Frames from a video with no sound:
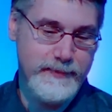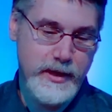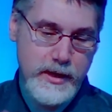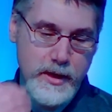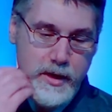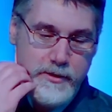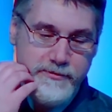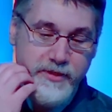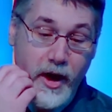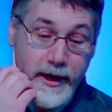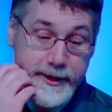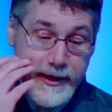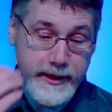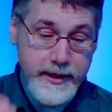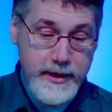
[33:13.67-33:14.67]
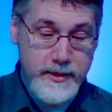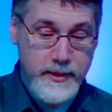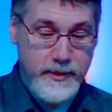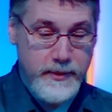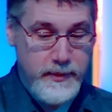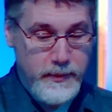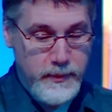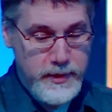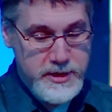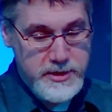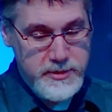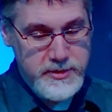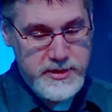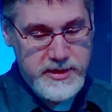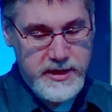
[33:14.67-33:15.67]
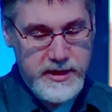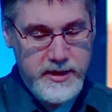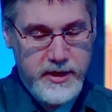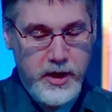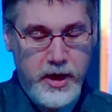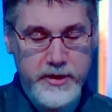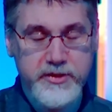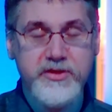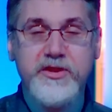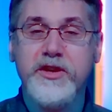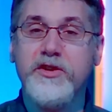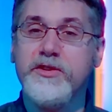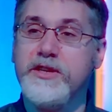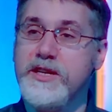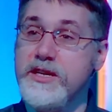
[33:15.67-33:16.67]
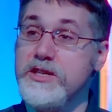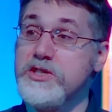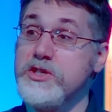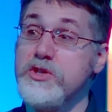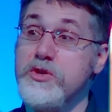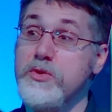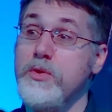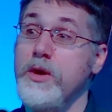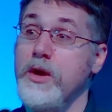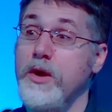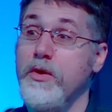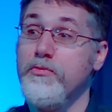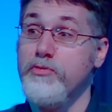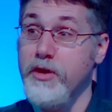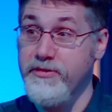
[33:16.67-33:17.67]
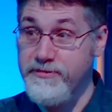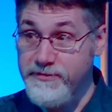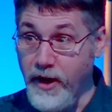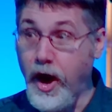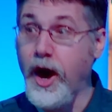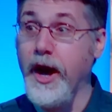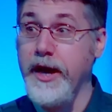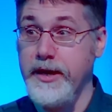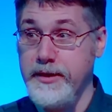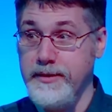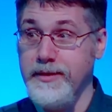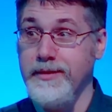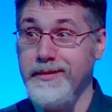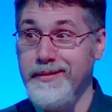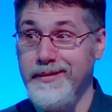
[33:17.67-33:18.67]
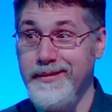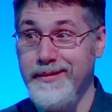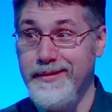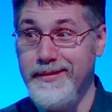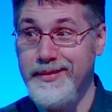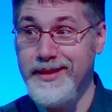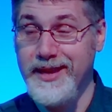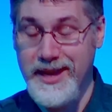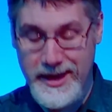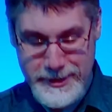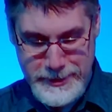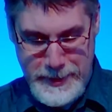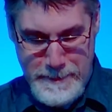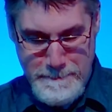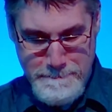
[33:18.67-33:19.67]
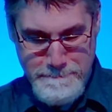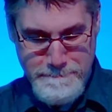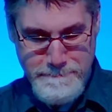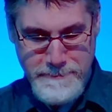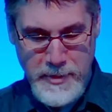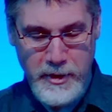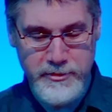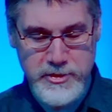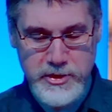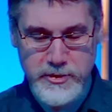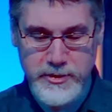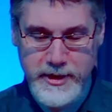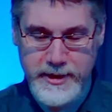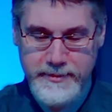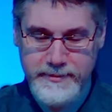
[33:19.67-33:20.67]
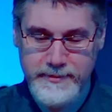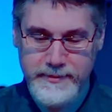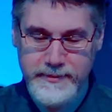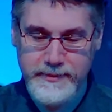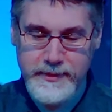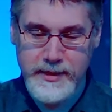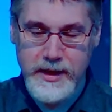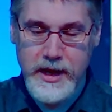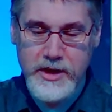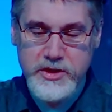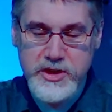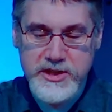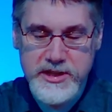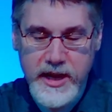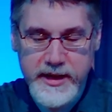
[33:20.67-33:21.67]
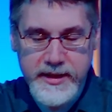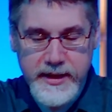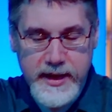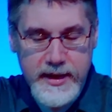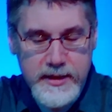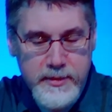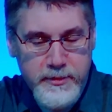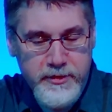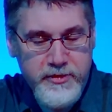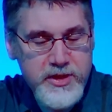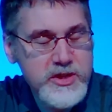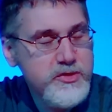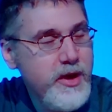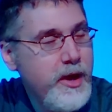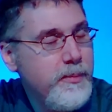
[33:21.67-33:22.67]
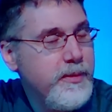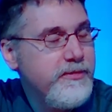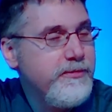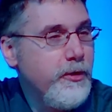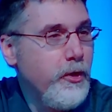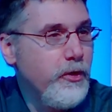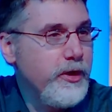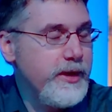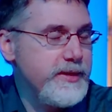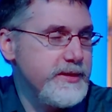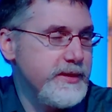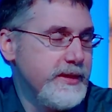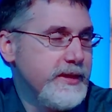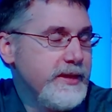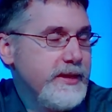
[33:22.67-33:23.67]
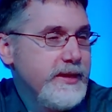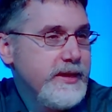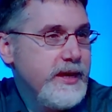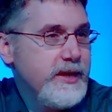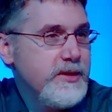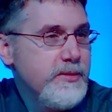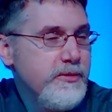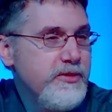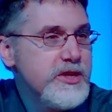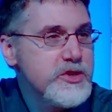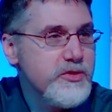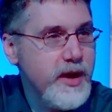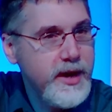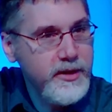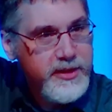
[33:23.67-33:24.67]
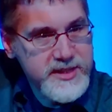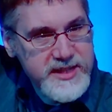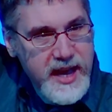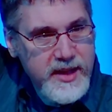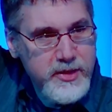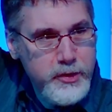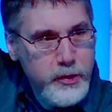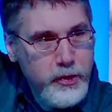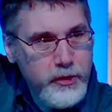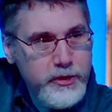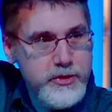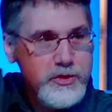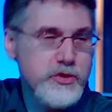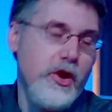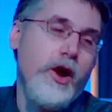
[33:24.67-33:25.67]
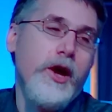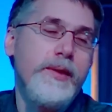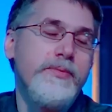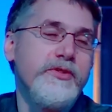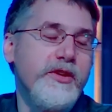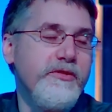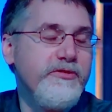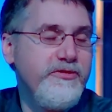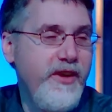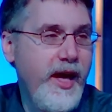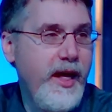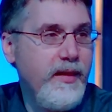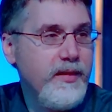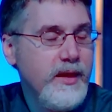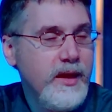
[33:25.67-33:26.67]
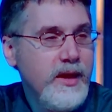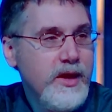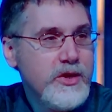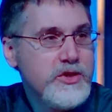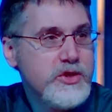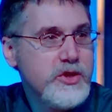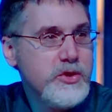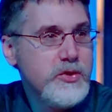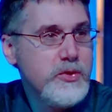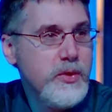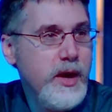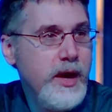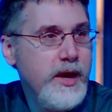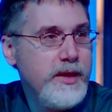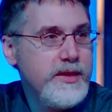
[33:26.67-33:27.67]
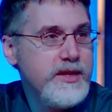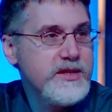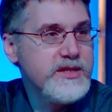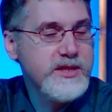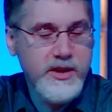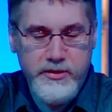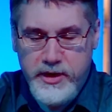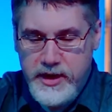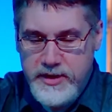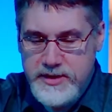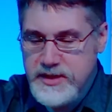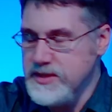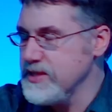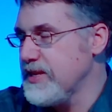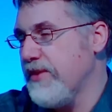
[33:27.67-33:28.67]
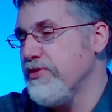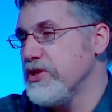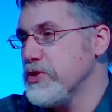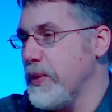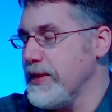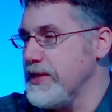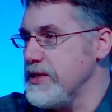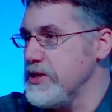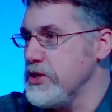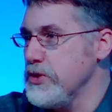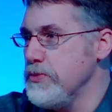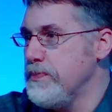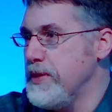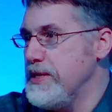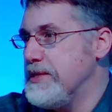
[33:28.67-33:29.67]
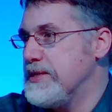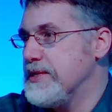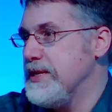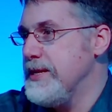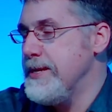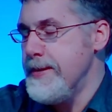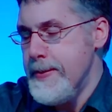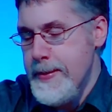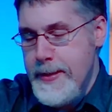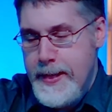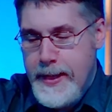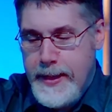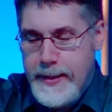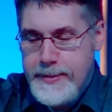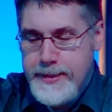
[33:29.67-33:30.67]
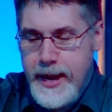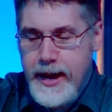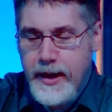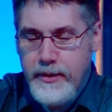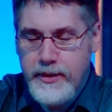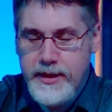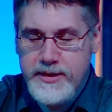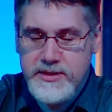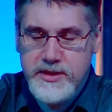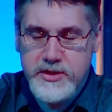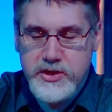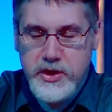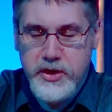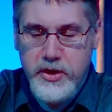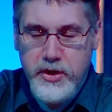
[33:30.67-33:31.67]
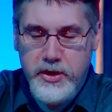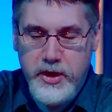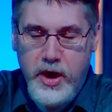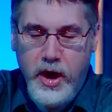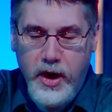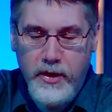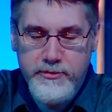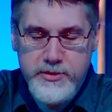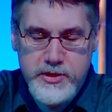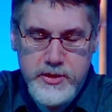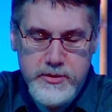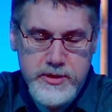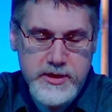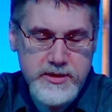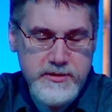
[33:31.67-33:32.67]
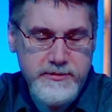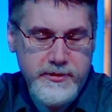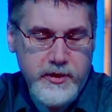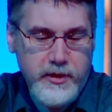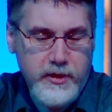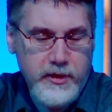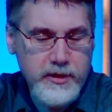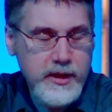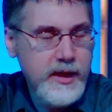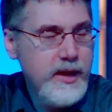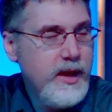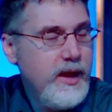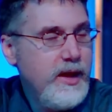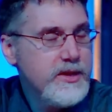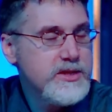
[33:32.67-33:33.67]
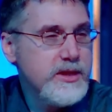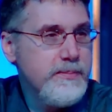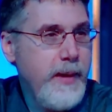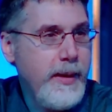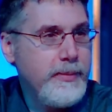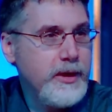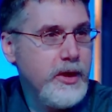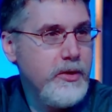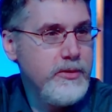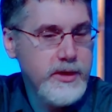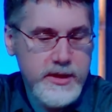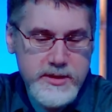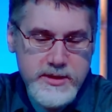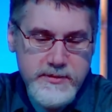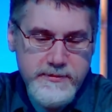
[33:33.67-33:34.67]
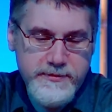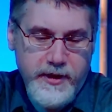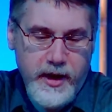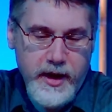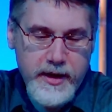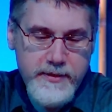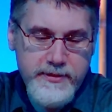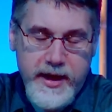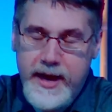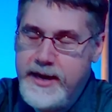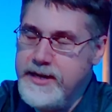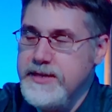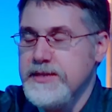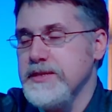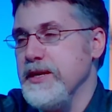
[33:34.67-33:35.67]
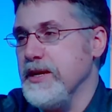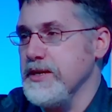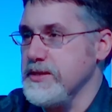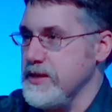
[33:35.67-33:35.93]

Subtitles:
Finally, we do see that God still needs to refine the kingdom of Judah. And just like the kingdom of Israel before it, kingdom of Israel, the 10 northern tribes that fell to the Assyrians in 722 BC, now it's the turn of Judah to fall to the Babylonians in 586.